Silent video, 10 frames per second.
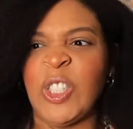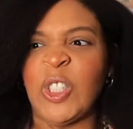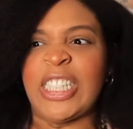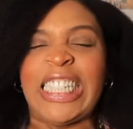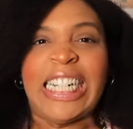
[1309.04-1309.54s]

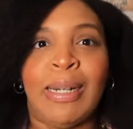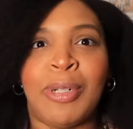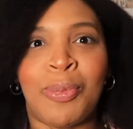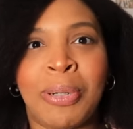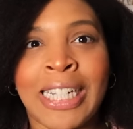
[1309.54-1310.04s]
old
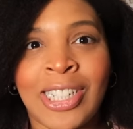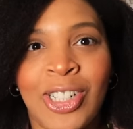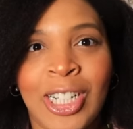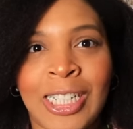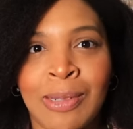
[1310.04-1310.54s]
cabbage patch
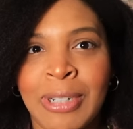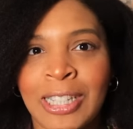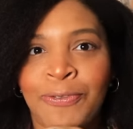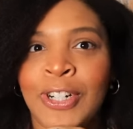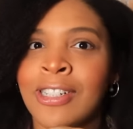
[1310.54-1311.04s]
doll
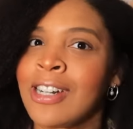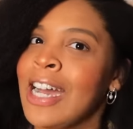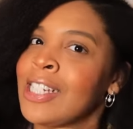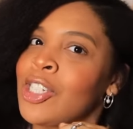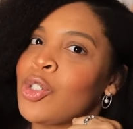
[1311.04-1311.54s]
motherfucker,
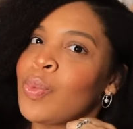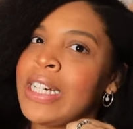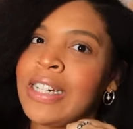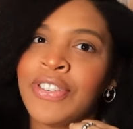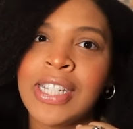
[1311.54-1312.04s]
I
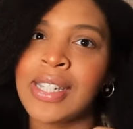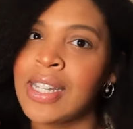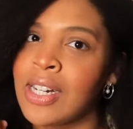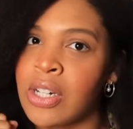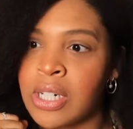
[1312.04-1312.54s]
swear, if he's
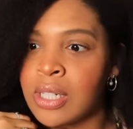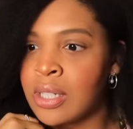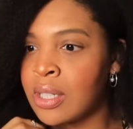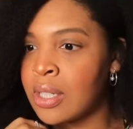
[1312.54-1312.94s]
in on it.